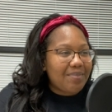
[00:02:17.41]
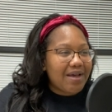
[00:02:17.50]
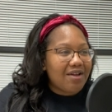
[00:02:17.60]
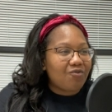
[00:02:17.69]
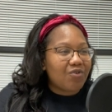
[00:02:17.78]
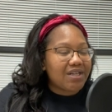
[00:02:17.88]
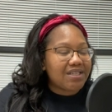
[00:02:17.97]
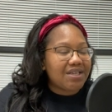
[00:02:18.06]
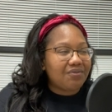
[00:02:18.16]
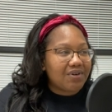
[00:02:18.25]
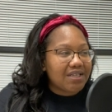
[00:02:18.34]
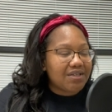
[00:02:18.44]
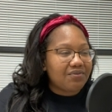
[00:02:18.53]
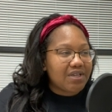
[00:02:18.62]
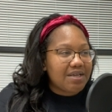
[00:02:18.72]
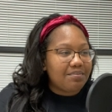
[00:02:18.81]
but it really, really,
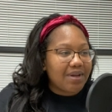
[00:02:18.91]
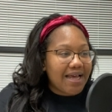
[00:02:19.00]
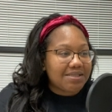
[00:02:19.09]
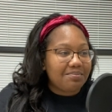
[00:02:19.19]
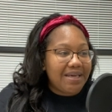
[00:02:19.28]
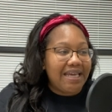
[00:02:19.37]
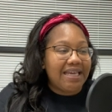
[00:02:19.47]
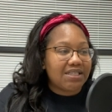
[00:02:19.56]
really blessed me.